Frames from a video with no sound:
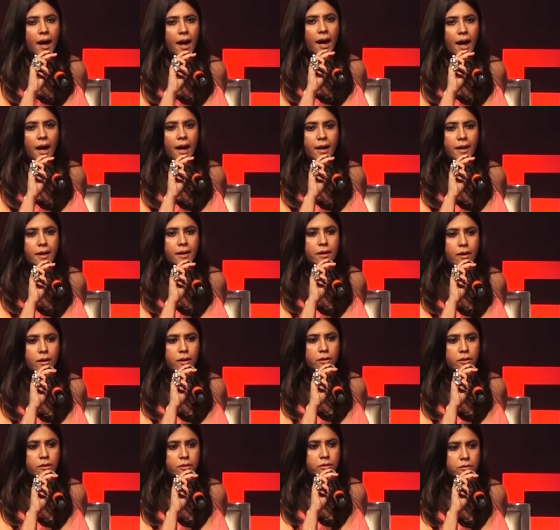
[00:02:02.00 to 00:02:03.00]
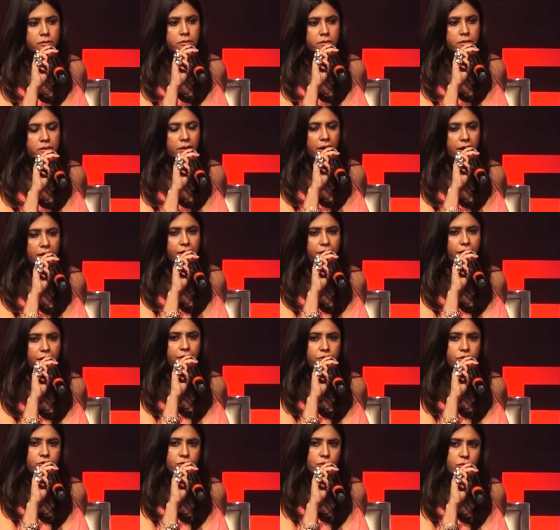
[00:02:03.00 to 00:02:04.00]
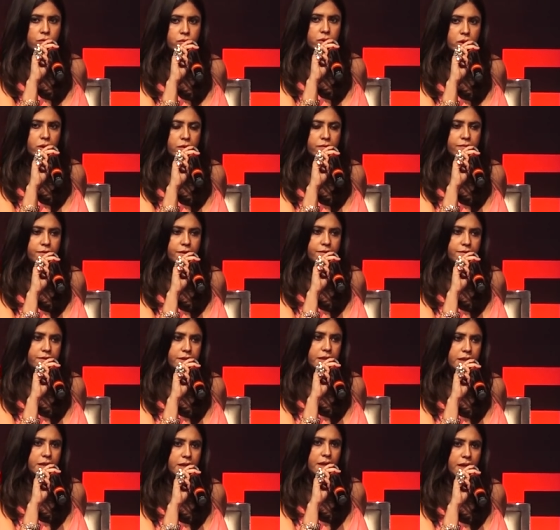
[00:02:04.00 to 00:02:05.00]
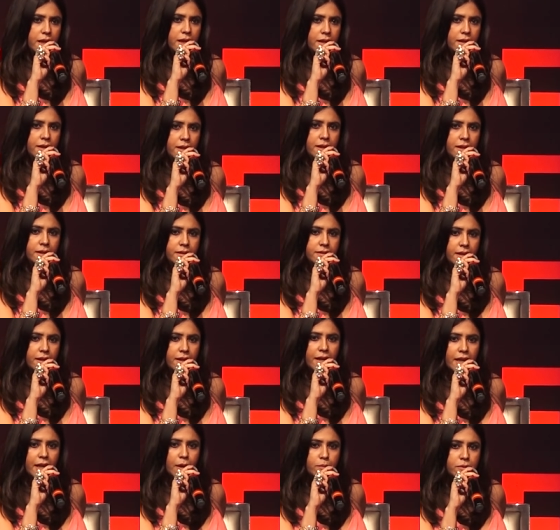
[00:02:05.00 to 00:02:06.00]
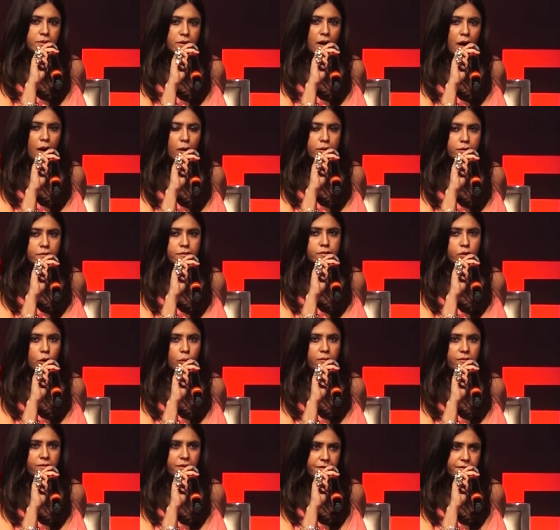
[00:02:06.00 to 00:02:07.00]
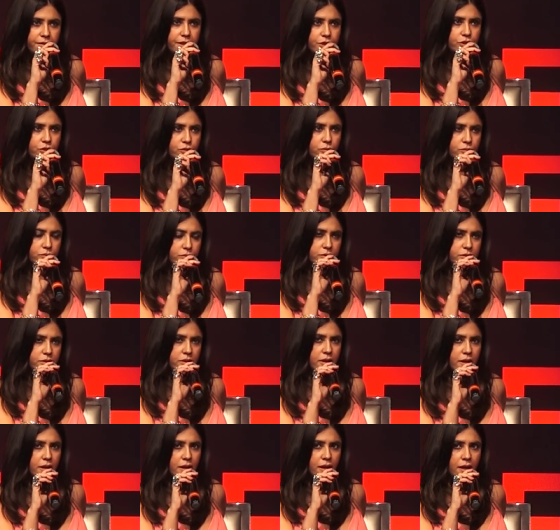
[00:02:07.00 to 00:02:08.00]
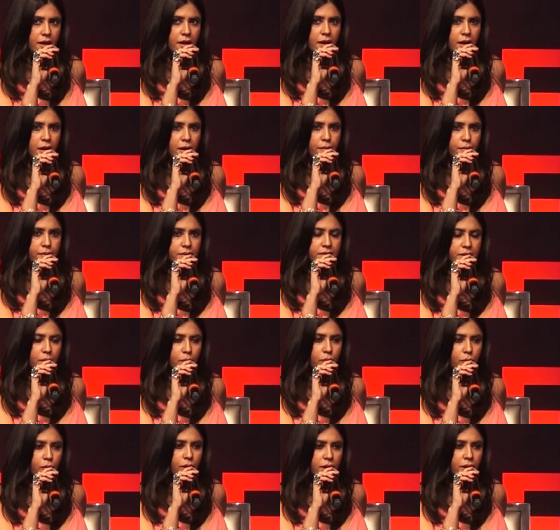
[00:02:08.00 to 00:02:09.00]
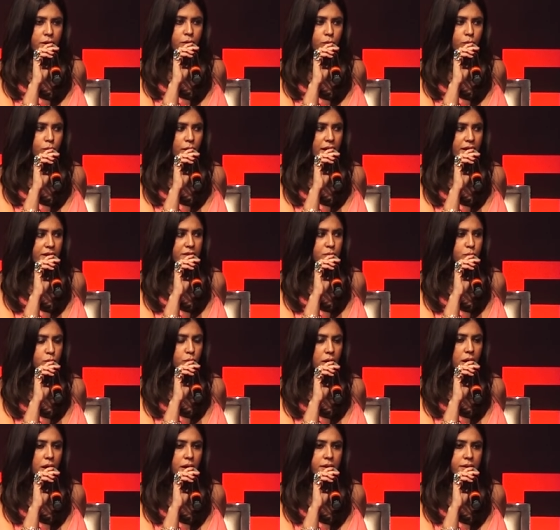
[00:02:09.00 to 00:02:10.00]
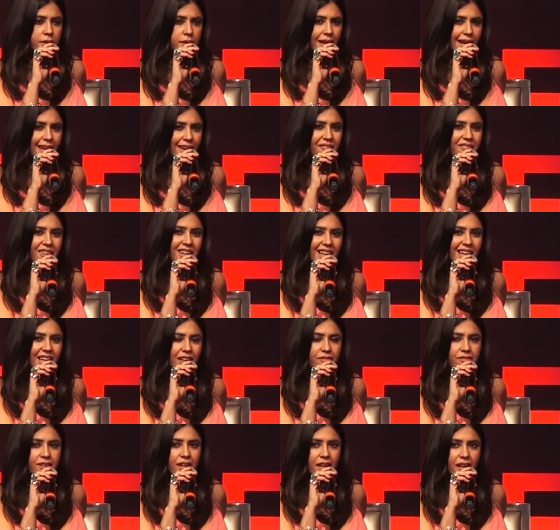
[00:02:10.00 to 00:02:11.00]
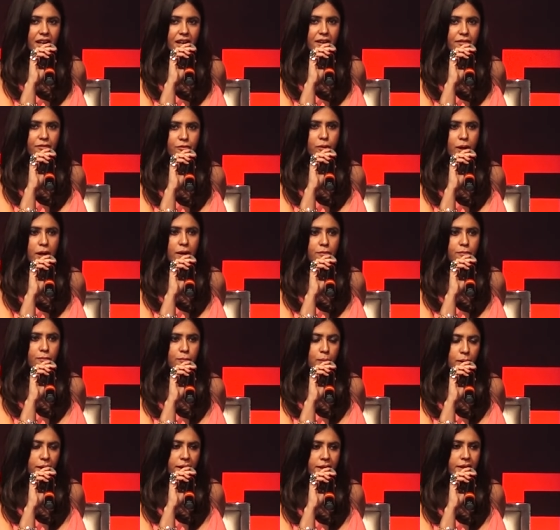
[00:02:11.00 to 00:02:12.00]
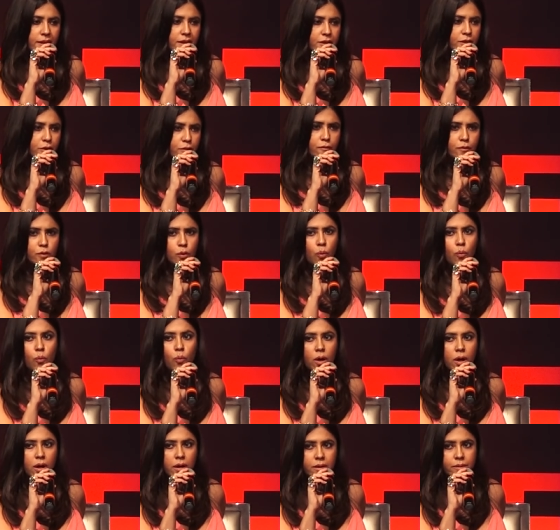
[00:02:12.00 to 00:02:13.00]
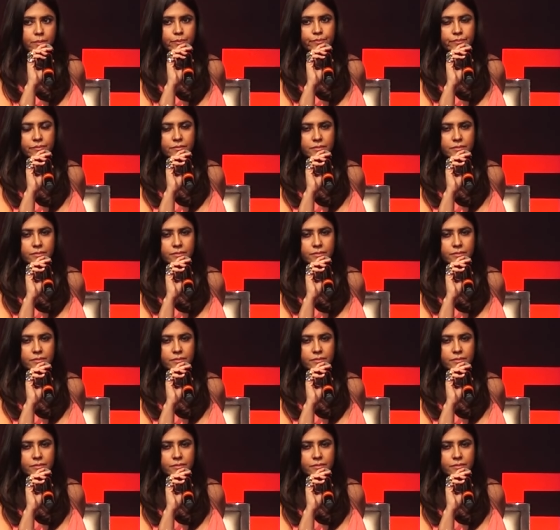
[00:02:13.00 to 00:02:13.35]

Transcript: I had 35 shows out of 50, and then suddenly I was out of top 50 shows. For someone who has worked every day of their life to have one year of no work,